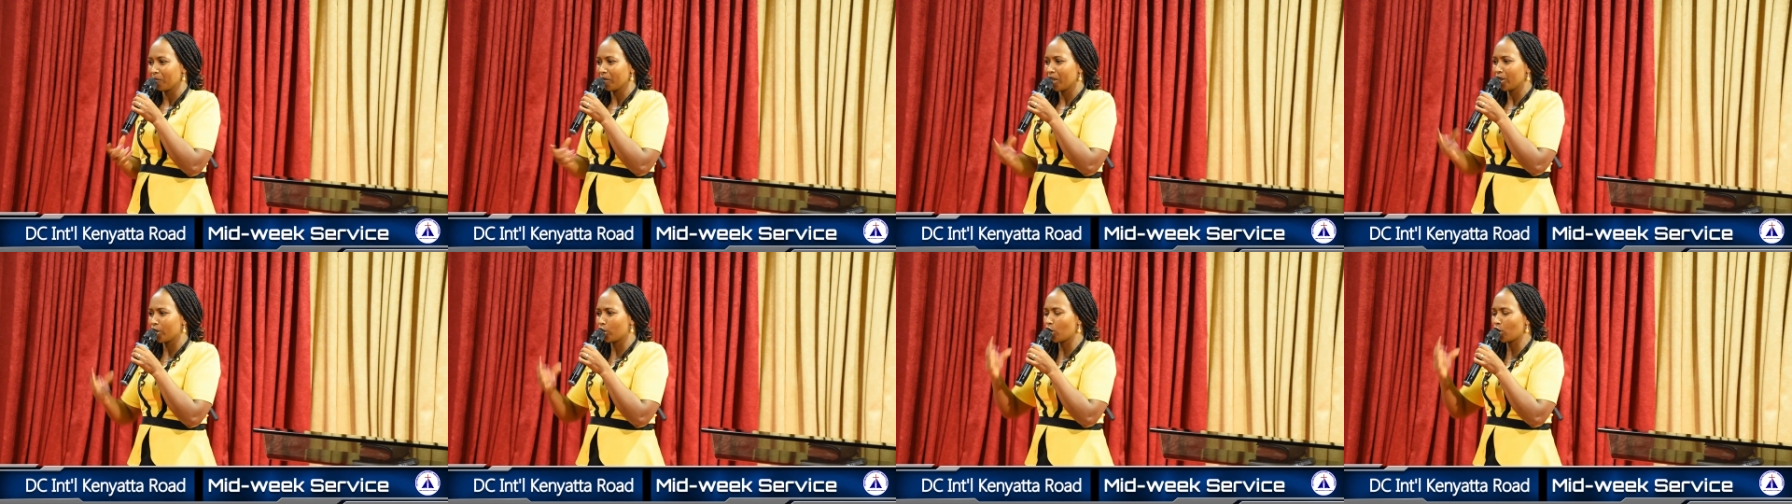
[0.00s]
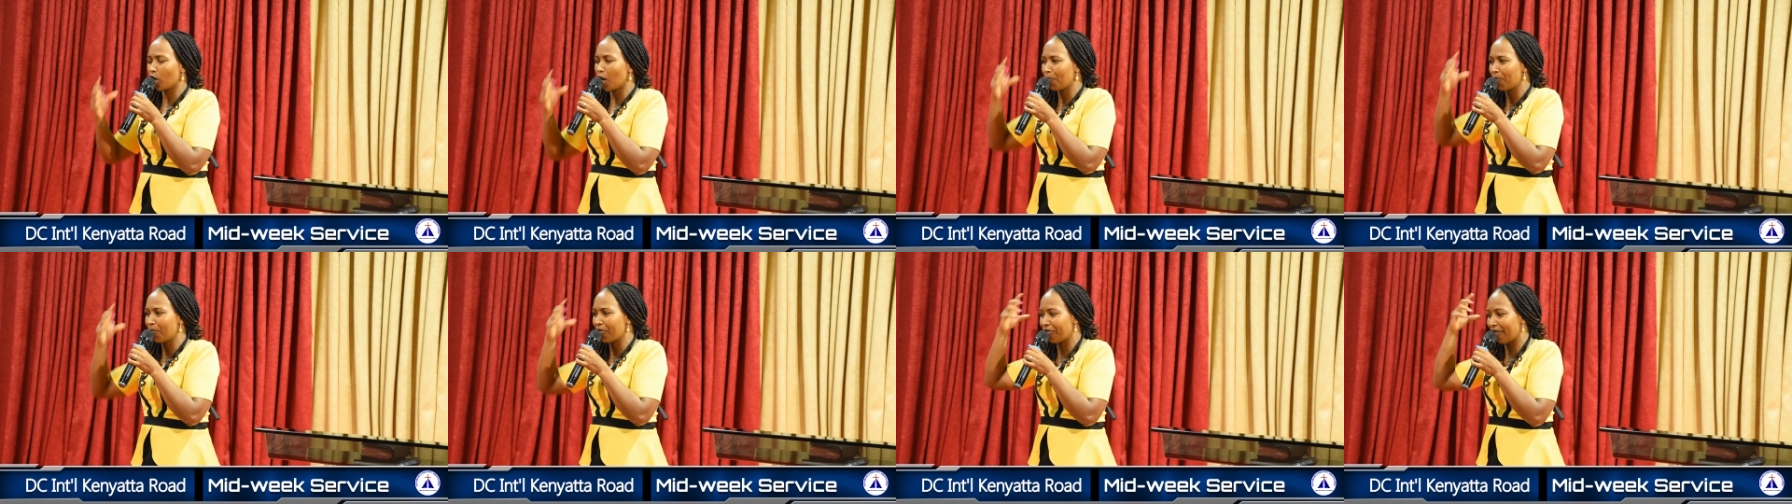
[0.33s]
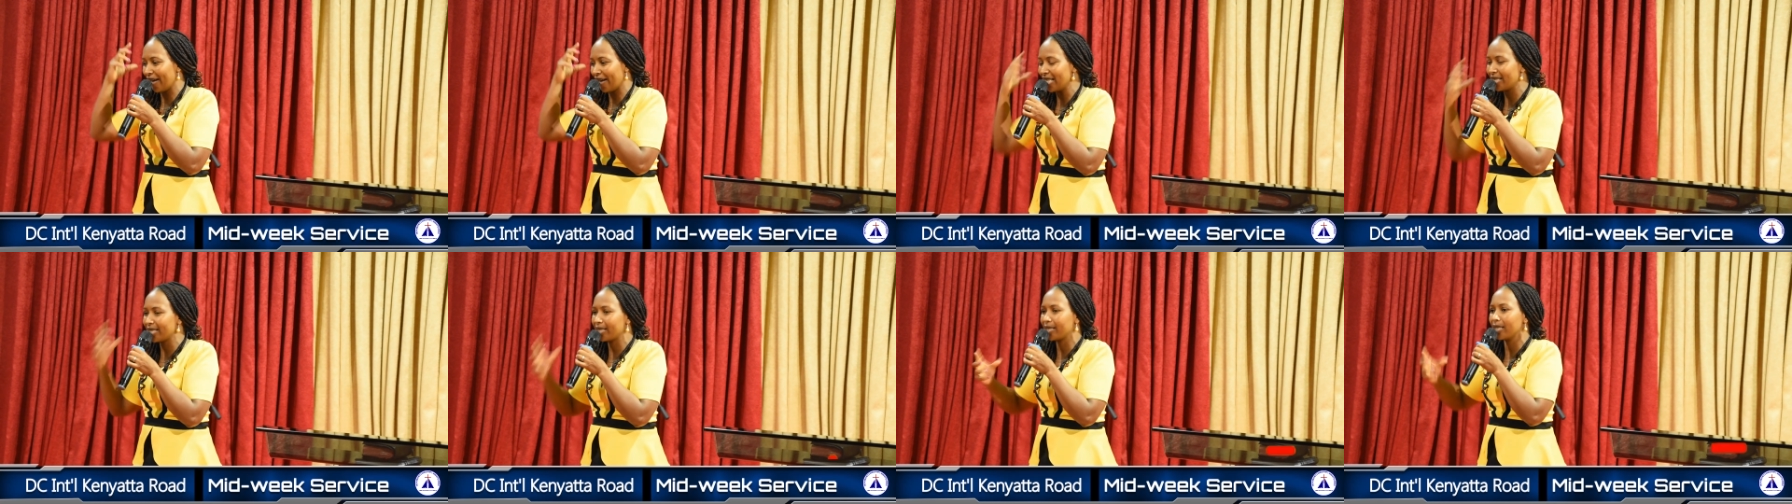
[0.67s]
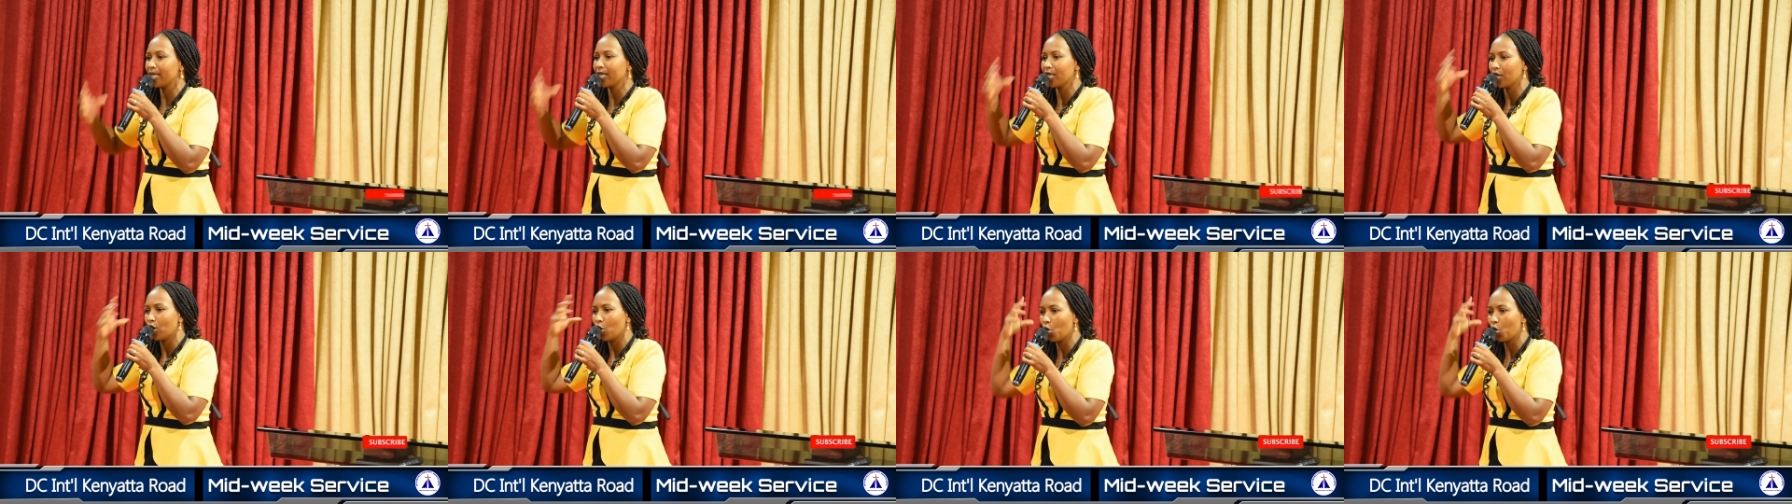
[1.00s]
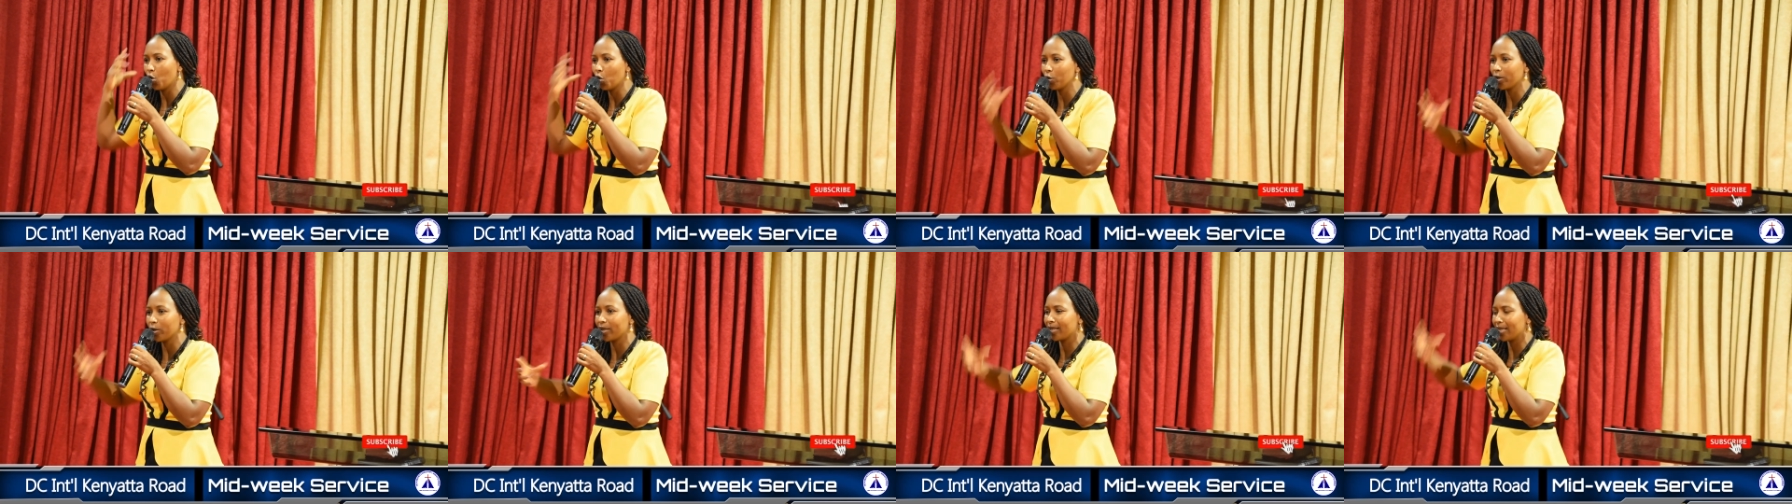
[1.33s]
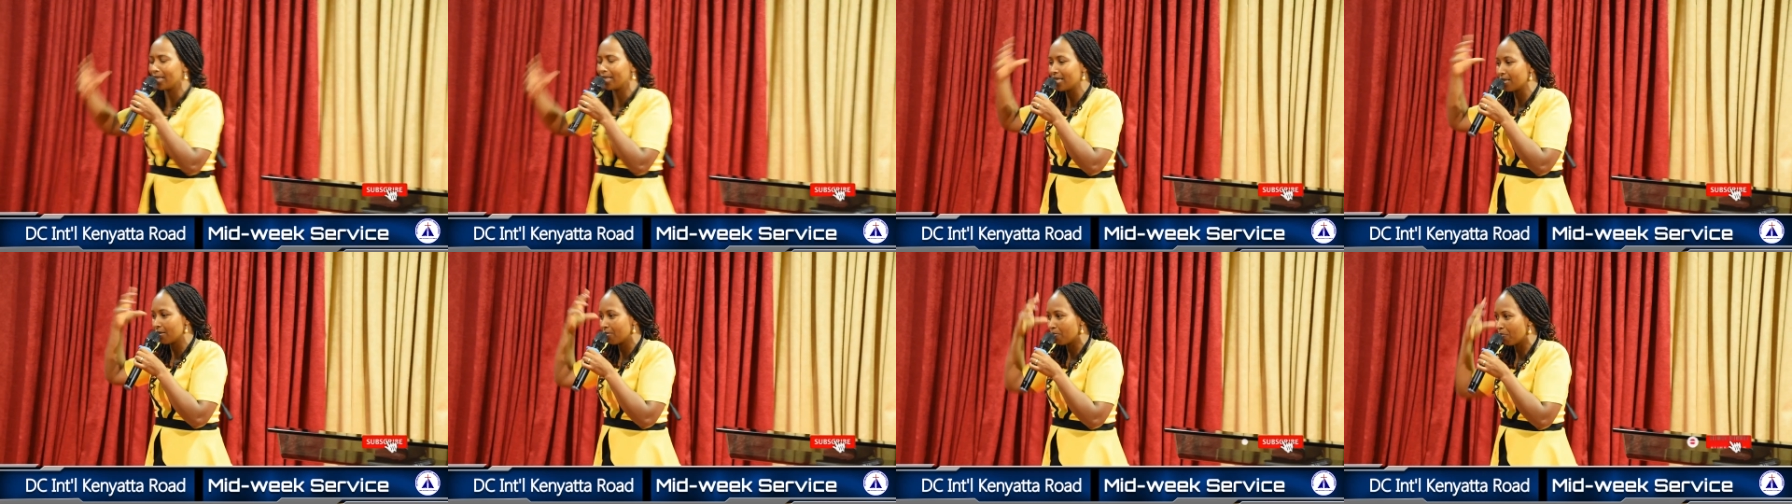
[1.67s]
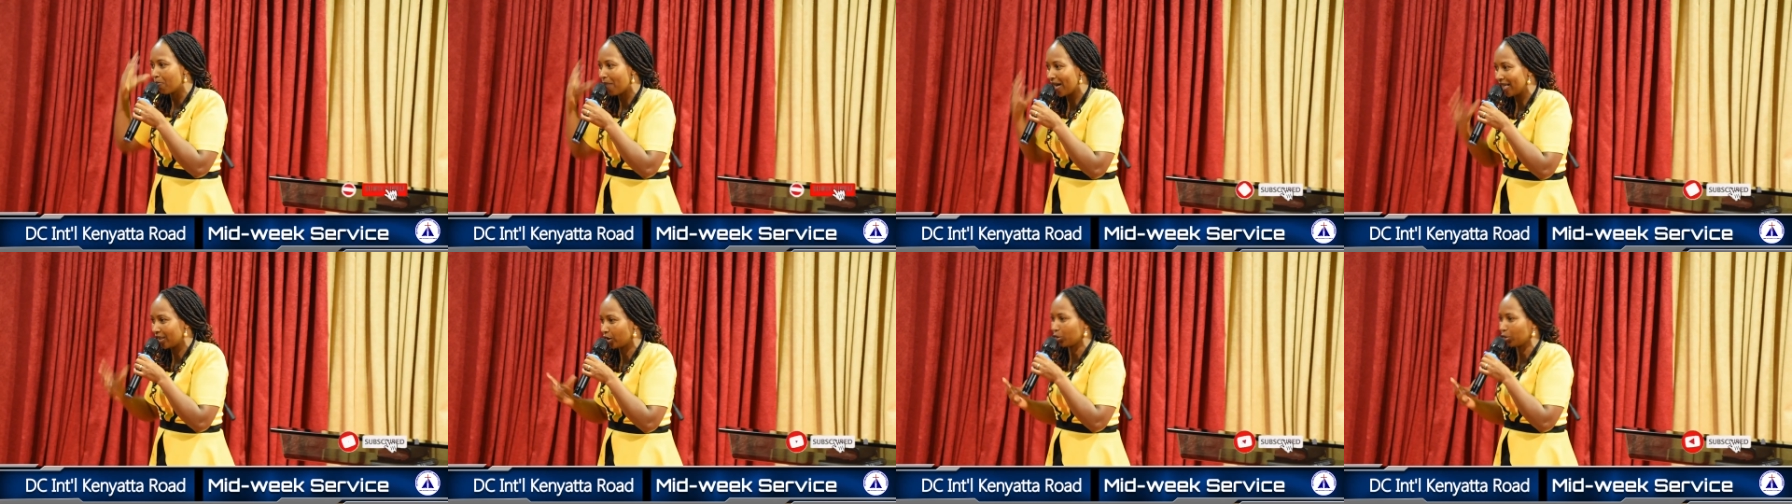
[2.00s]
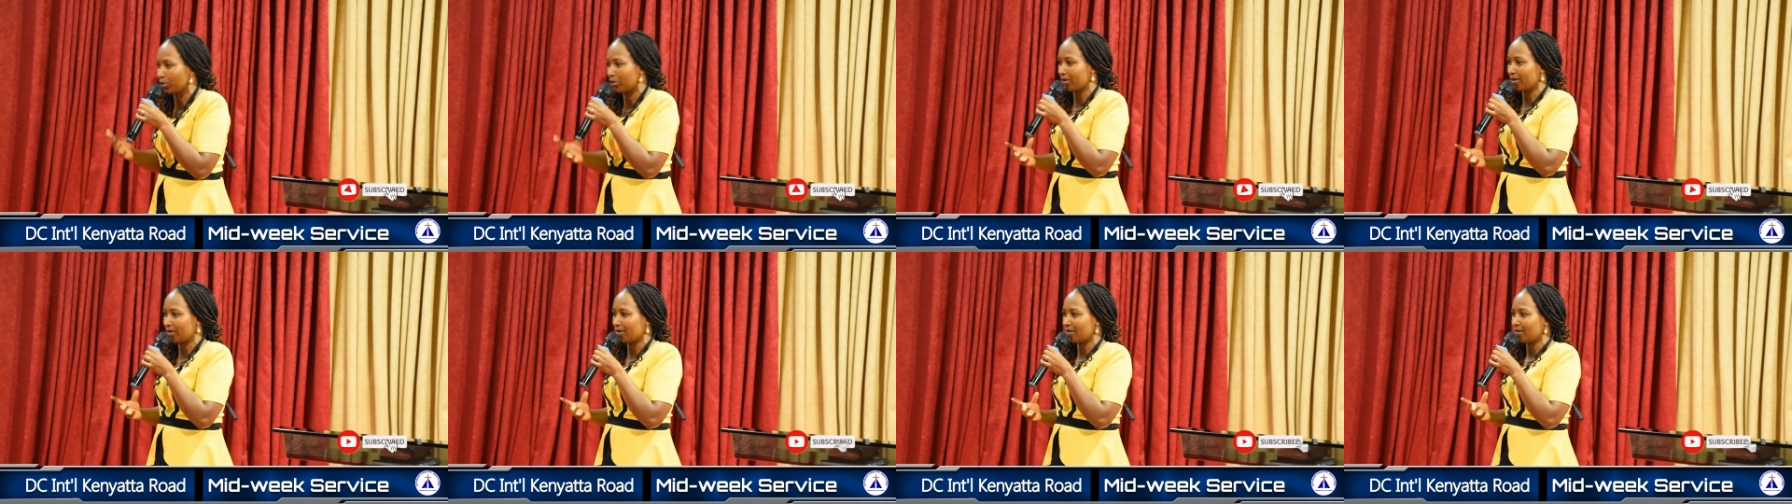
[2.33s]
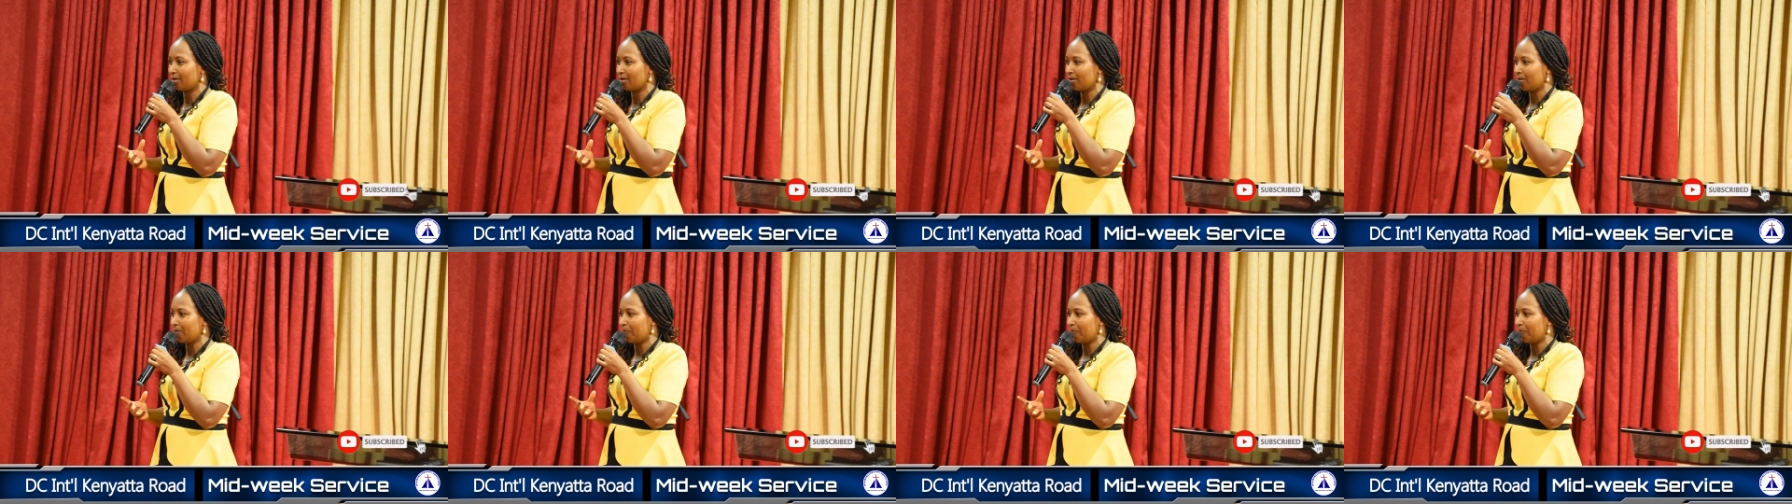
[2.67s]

stop fighting losing battles.